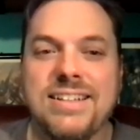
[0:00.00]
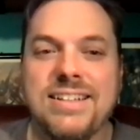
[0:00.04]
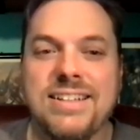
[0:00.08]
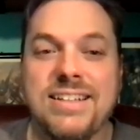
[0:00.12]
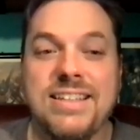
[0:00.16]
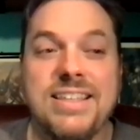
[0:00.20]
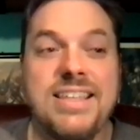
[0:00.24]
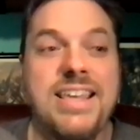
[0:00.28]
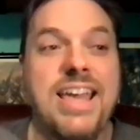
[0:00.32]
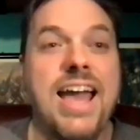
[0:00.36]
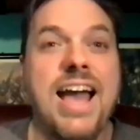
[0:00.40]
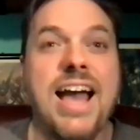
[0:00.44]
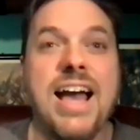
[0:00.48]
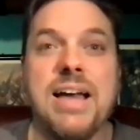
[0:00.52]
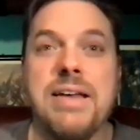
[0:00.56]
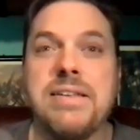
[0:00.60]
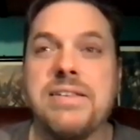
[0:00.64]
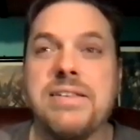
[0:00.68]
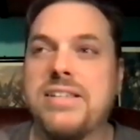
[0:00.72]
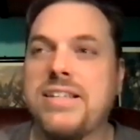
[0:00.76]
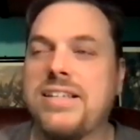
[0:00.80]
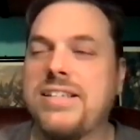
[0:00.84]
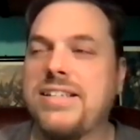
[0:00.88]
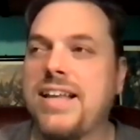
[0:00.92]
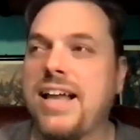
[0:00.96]
Yeah,
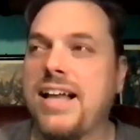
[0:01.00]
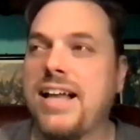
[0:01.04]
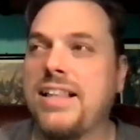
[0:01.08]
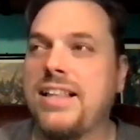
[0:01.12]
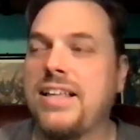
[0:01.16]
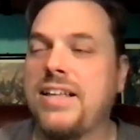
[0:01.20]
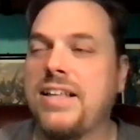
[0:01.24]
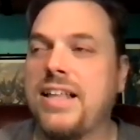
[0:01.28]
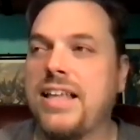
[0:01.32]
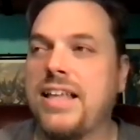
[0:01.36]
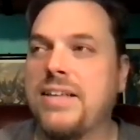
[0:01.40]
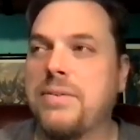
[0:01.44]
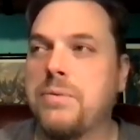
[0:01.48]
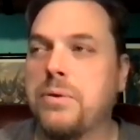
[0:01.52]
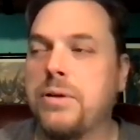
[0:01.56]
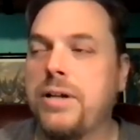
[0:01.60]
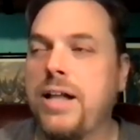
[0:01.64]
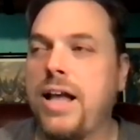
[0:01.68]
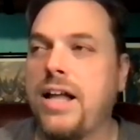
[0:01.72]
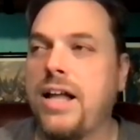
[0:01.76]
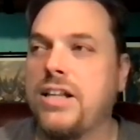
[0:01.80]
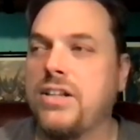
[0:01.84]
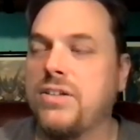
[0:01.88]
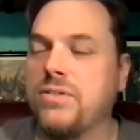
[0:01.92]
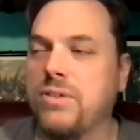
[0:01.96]
exactly. Like we're
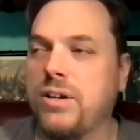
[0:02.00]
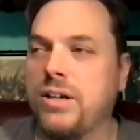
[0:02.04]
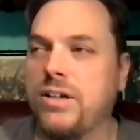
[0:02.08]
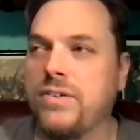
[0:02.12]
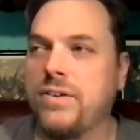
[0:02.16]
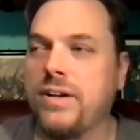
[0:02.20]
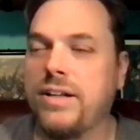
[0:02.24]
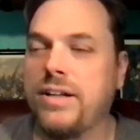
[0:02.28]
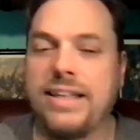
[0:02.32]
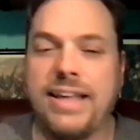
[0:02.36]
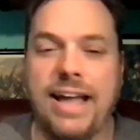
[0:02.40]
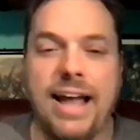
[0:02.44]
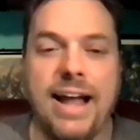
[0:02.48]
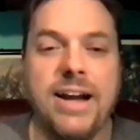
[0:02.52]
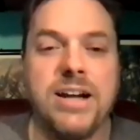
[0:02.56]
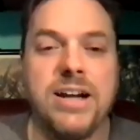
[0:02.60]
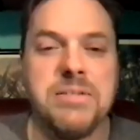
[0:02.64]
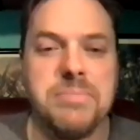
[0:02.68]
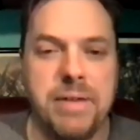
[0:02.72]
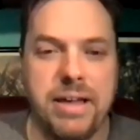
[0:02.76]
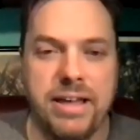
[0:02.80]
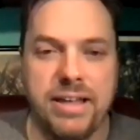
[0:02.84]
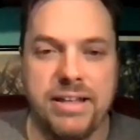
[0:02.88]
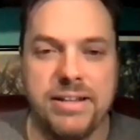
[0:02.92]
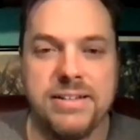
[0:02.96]
not running around like Iron
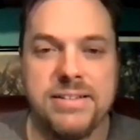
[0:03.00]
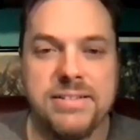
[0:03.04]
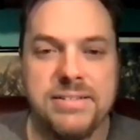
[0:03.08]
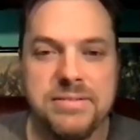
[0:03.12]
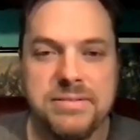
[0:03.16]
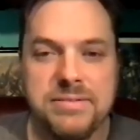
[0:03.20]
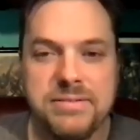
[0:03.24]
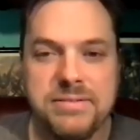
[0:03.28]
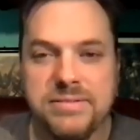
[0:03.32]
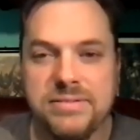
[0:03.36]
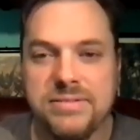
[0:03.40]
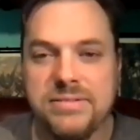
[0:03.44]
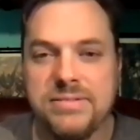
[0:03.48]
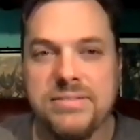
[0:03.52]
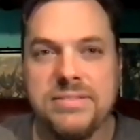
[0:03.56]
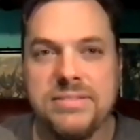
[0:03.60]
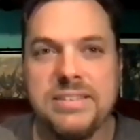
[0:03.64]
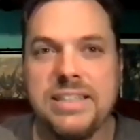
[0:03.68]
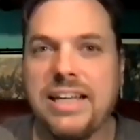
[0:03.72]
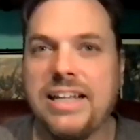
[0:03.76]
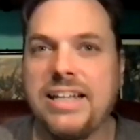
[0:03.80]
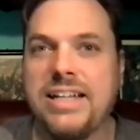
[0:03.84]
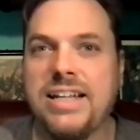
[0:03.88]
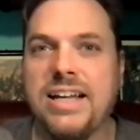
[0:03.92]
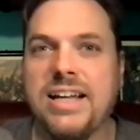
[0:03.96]
Man.
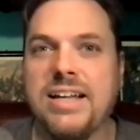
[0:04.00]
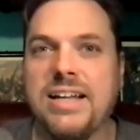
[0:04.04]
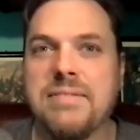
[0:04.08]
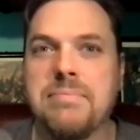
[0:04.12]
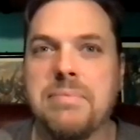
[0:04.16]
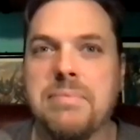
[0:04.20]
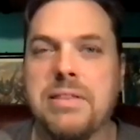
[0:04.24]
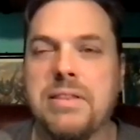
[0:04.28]
And but